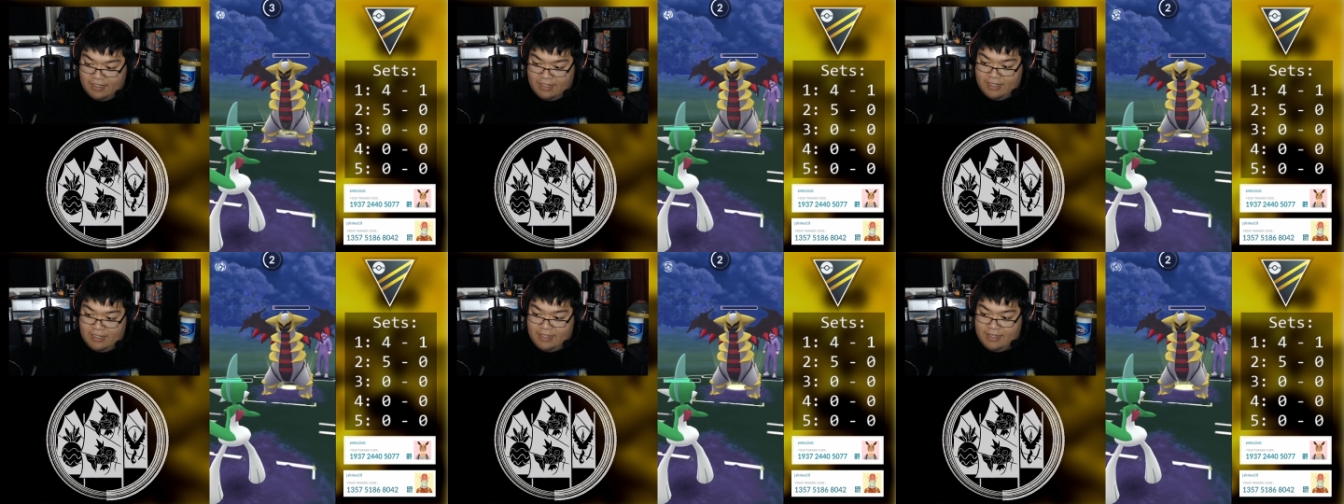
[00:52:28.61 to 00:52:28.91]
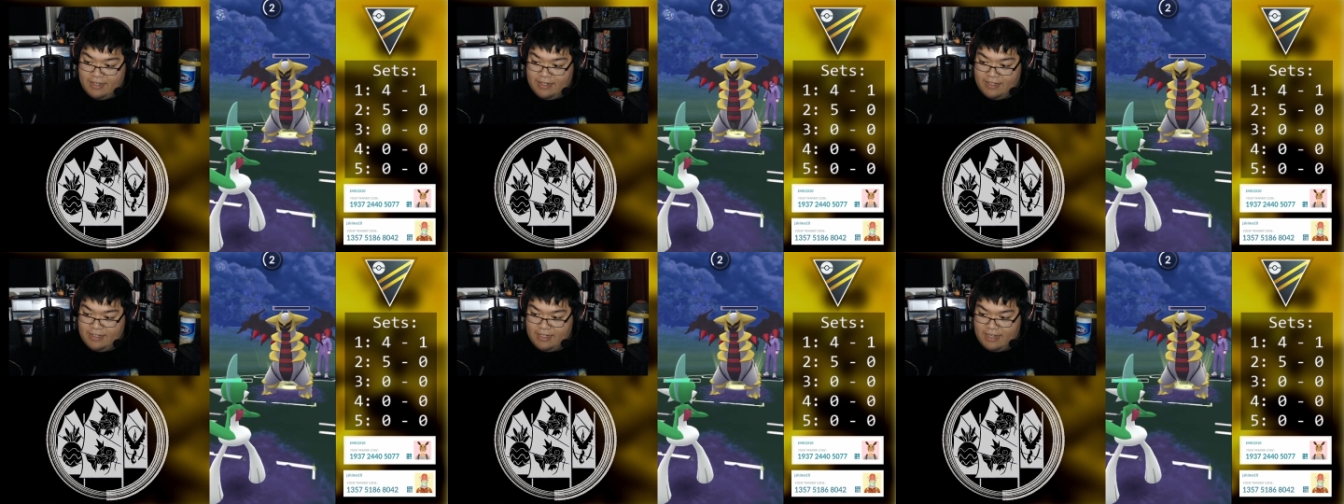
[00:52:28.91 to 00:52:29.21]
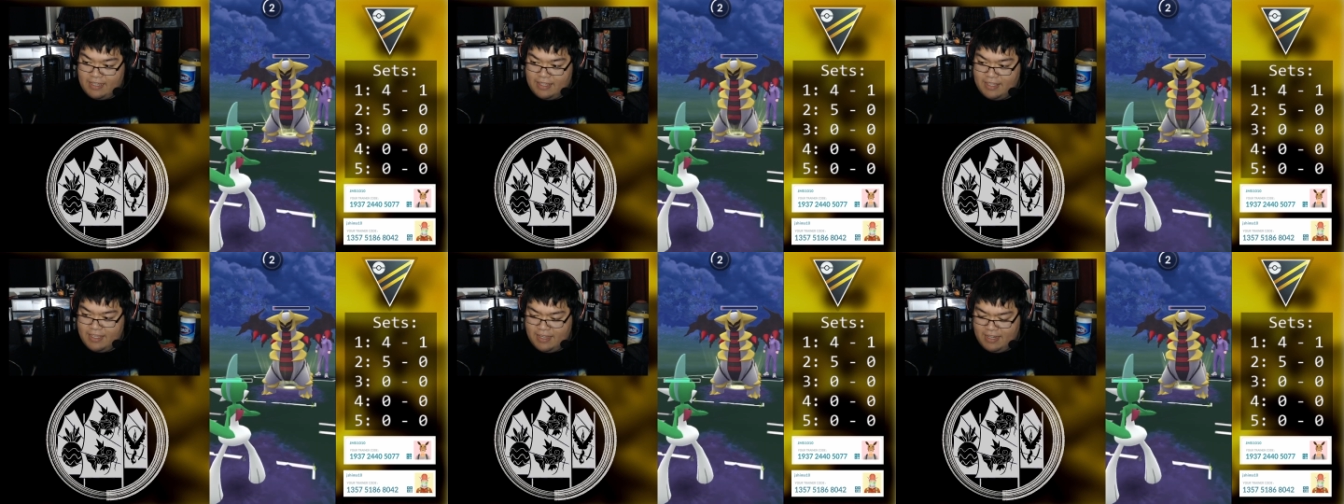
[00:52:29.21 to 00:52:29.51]
And I
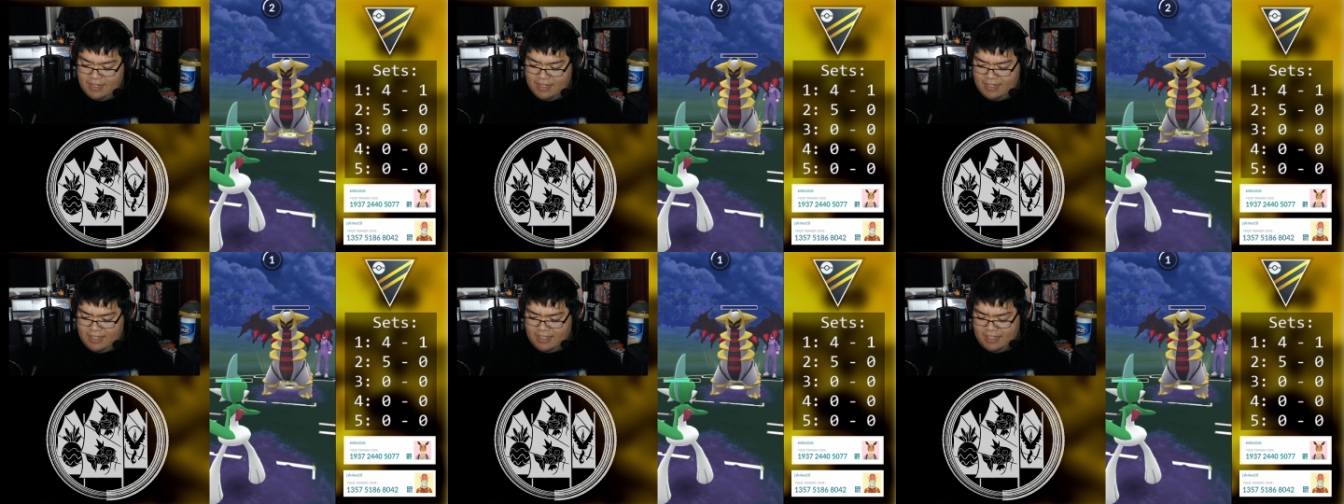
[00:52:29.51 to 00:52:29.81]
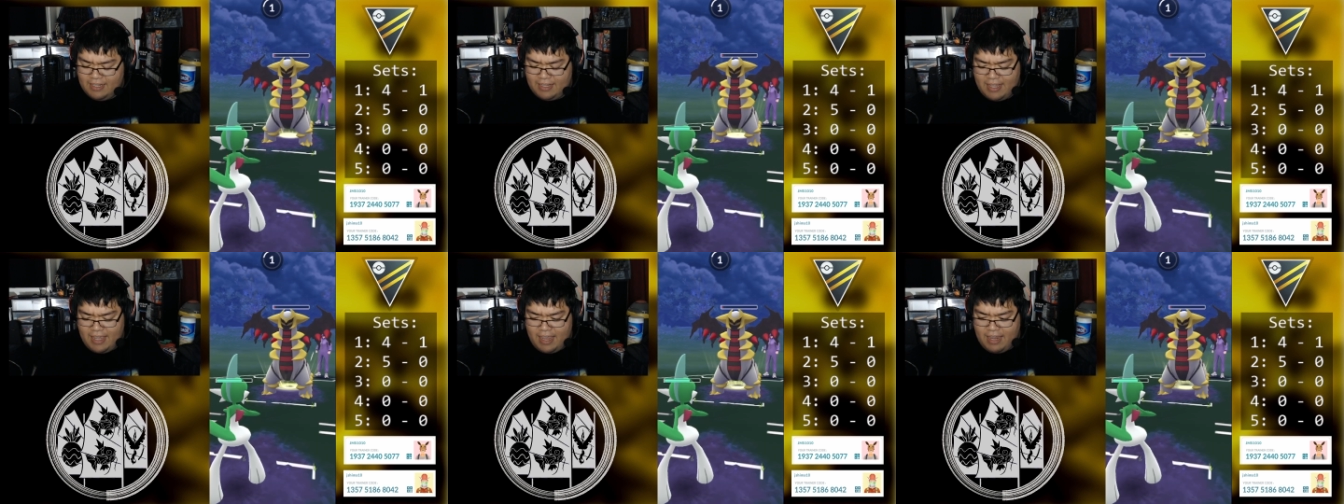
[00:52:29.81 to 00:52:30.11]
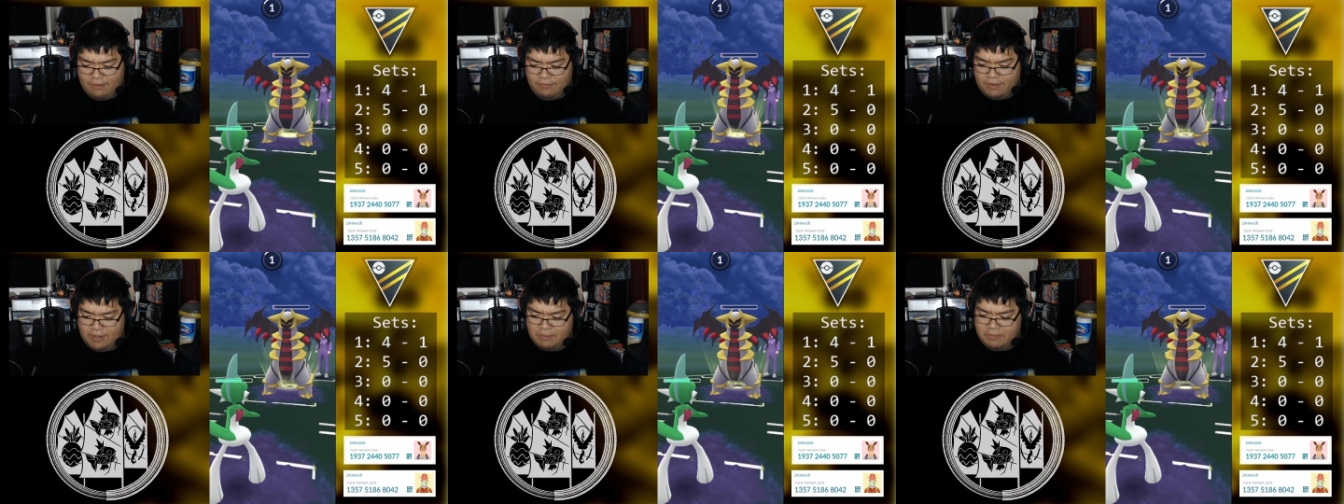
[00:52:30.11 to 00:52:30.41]
think Gallade,
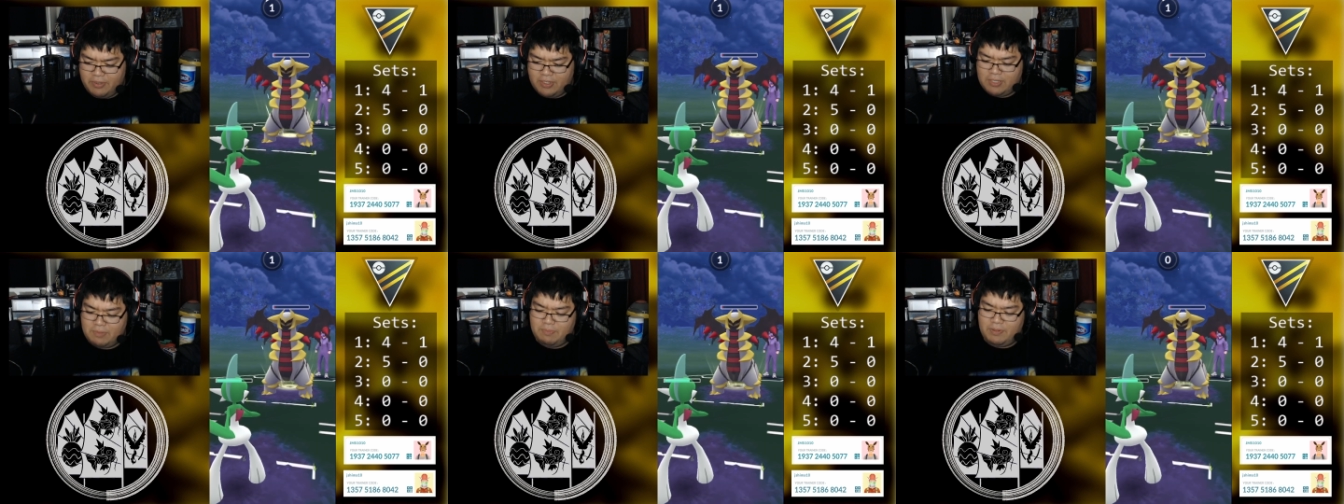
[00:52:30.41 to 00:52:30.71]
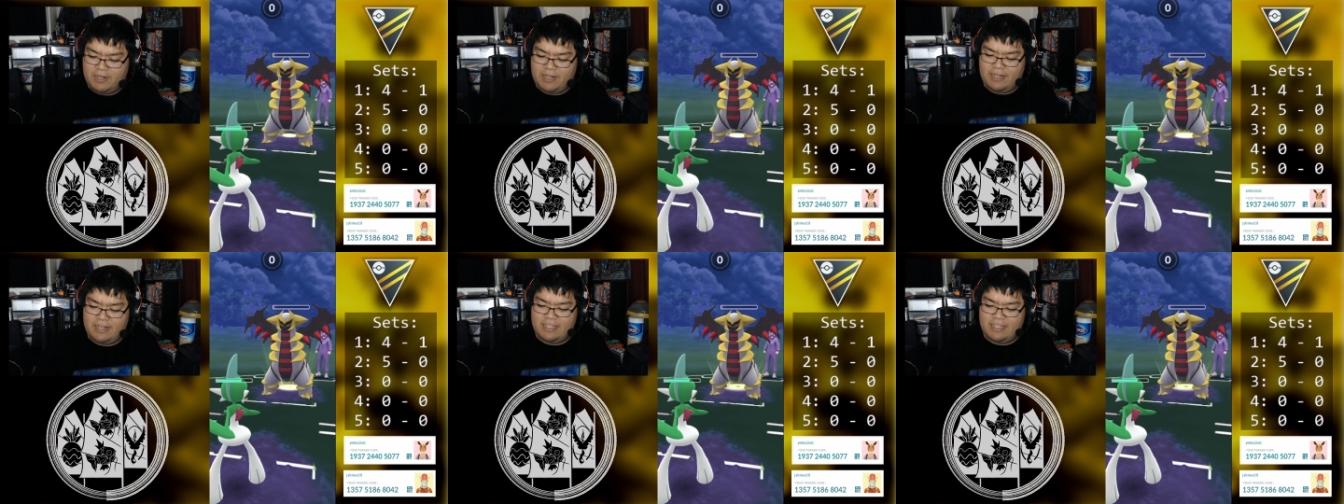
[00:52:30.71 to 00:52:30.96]
for the most part,